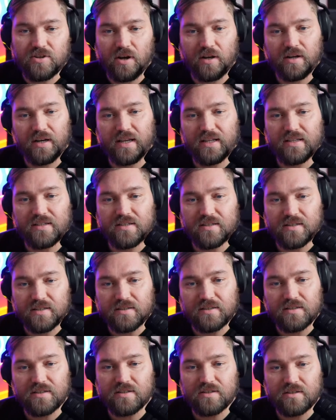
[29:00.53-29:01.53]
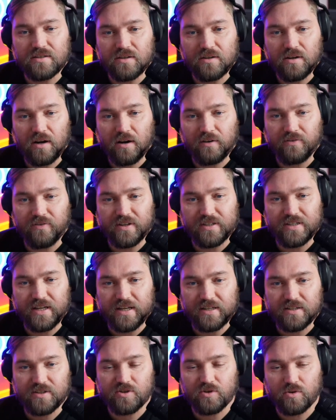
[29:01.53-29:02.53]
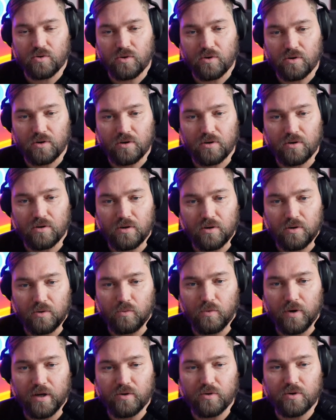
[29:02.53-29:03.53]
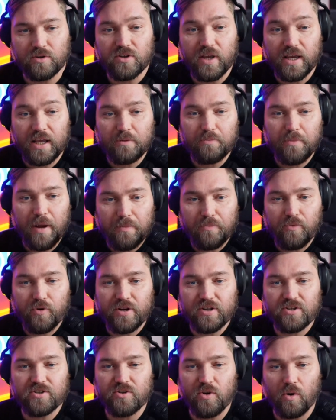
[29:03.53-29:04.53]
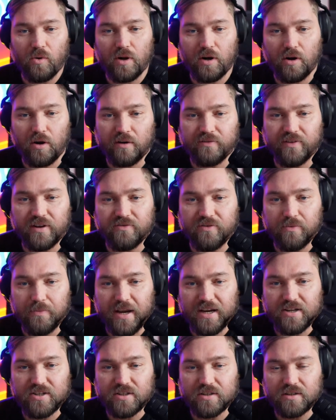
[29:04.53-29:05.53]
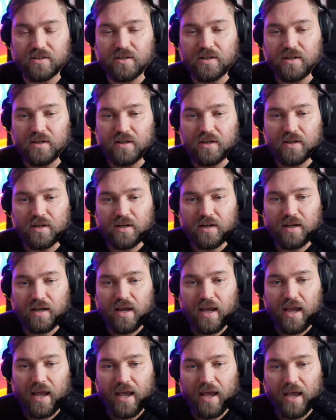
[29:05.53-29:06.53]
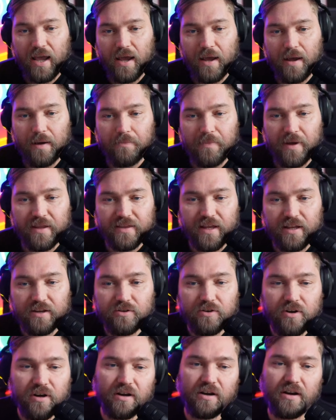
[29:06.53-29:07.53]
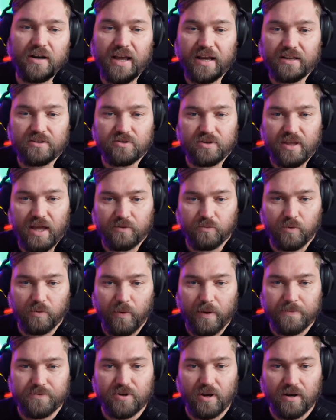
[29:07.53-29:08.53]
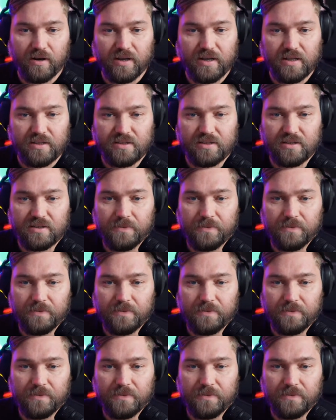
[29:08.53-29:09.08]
instance of a data store where you can in memory store a lot of information. And then you can connect to that with WebSockets.